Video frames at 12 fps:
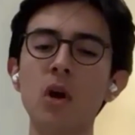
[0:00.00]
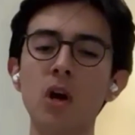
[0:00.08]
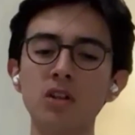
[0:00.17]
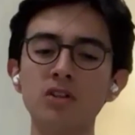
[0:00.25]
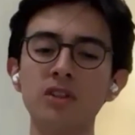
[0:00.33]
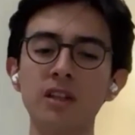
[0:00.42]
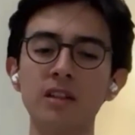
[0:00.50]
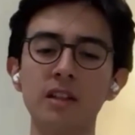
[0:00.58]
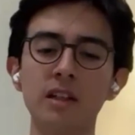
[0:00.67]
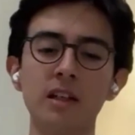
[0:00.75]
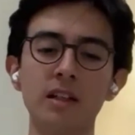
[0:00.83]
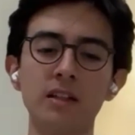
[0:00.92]
type of
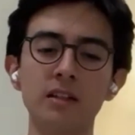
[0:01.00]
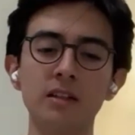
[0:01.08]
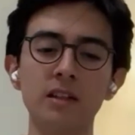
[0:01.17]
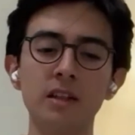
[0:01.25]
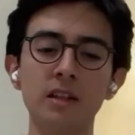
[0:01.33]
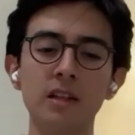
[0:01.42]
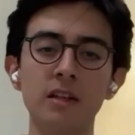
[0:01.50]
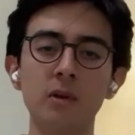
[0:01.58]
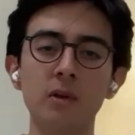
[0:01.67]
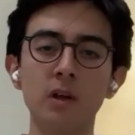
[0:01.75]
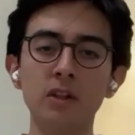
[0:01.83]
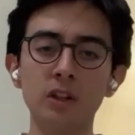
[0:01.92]
constant um,
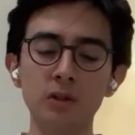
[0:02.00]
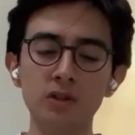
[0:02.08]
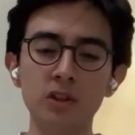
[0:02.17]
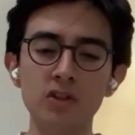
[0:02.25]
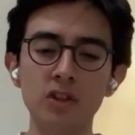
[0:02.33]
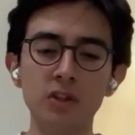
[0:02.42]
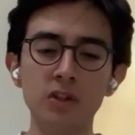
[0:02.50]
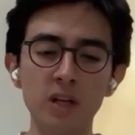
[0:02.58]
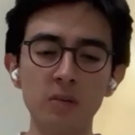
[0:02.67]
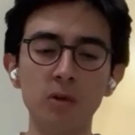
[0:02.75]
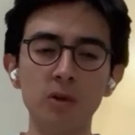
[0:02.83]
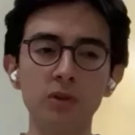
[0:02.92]
uh, usage, and
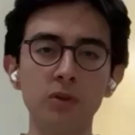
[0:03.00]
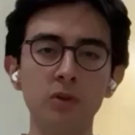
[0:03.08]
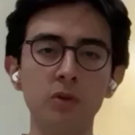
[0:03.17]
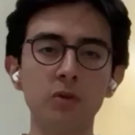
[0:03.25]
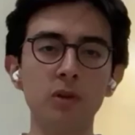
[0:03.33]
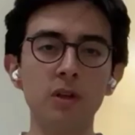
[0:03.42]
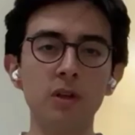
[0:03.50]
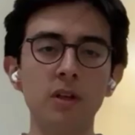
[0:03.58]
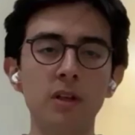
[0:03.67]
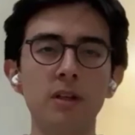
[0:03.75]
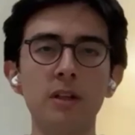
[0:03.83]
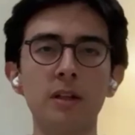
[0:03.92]
you're able to
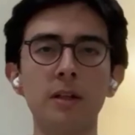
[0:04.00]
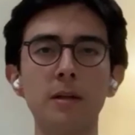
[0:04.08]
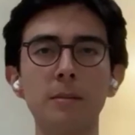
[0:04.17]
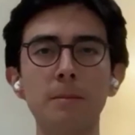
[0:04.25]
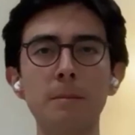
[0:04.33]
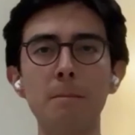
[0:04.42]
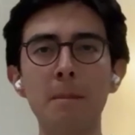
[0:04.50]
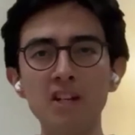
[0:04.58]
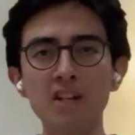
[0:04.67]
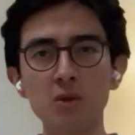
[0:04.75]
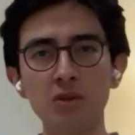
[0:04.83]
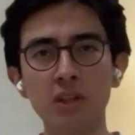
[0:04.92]
uh,
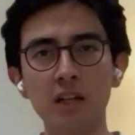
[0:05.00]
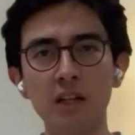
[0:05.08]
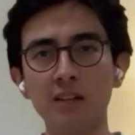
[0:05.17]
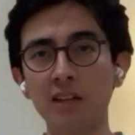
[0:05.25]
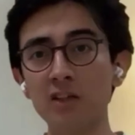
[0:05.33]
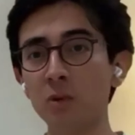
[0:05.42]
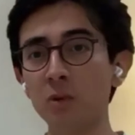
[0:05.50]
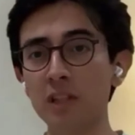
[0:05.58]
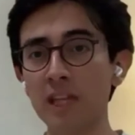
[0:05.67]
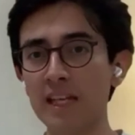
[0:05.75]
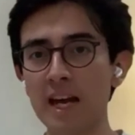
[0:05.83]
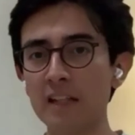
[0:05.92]
measure that, at least
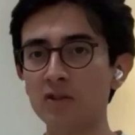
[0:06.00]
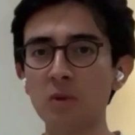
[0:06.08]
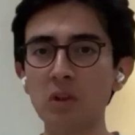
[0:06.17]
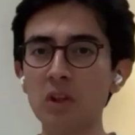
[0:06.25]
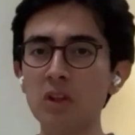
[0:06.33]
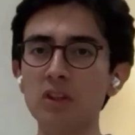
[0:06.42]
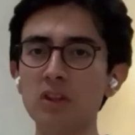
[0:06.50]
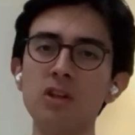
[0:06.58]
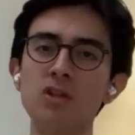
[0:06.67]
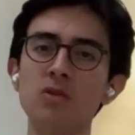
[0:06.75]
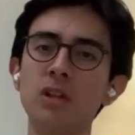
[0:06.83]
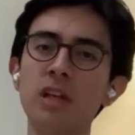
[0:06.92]
with the A I, it's really easy
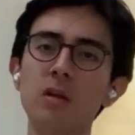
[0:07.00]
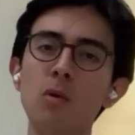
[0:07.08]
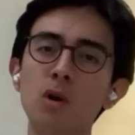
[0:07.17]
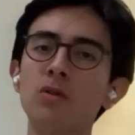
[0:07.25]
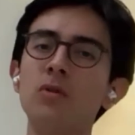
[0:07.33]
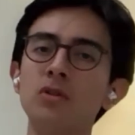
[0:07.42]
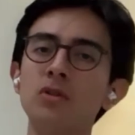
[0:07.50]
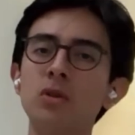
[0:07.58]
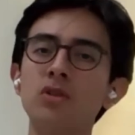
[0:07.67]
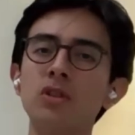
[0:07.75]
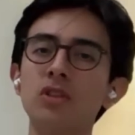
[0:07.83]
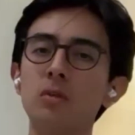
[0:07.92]
to measure the amount of
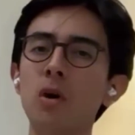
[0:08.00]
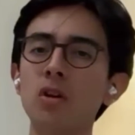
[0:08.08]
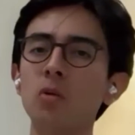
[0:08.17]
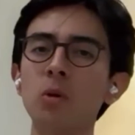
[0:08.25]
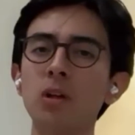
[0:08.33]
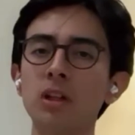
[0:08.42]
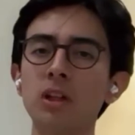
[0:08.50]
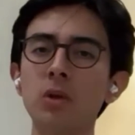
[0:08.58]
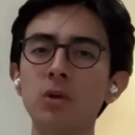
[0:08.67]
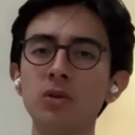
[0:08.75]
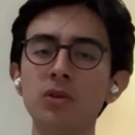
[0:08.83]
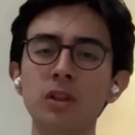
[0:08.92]
resources a model will
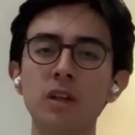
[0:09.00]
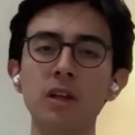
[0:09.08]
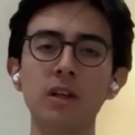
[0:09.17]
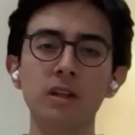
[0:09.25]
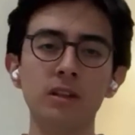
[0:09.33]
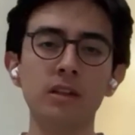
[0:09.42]
use.